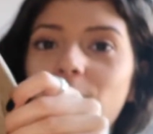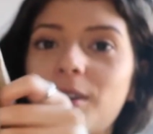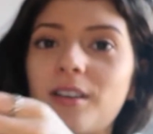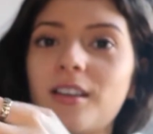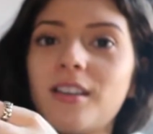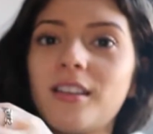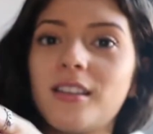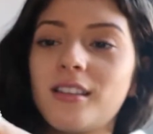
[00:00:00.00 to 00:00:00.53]

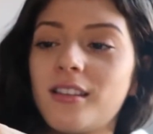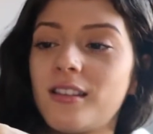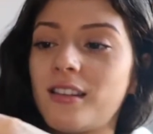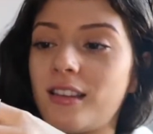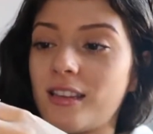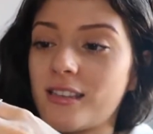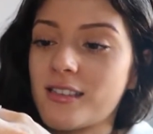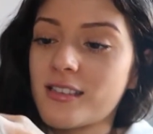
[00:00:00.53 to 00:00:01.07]
worn
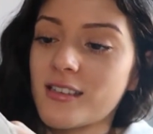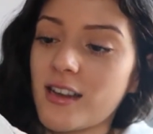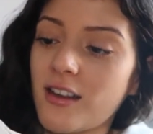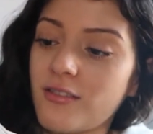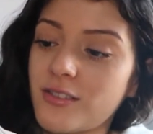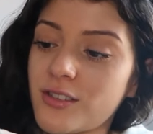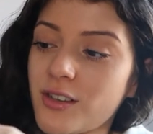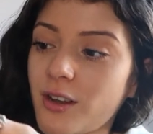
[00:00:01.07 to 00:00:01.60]
this
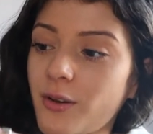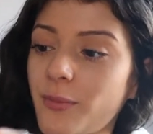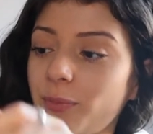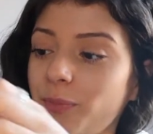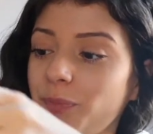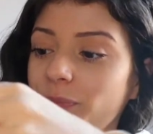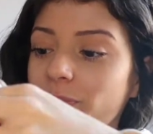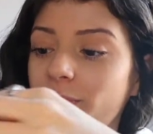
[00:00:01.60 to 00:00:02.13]
stuff, so
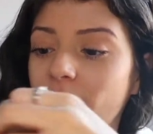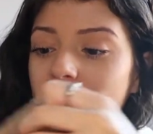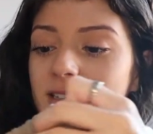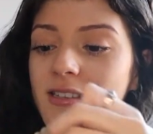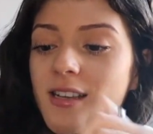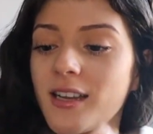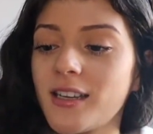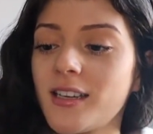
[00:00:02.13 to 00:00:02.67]

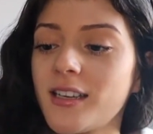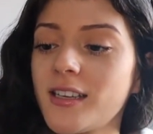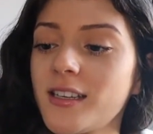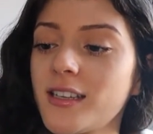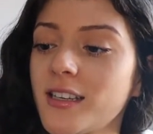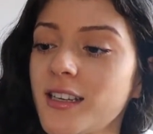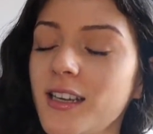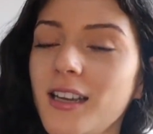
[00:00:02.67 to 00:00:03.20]

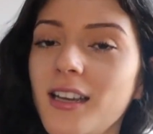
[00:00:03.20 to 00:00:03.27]
excited.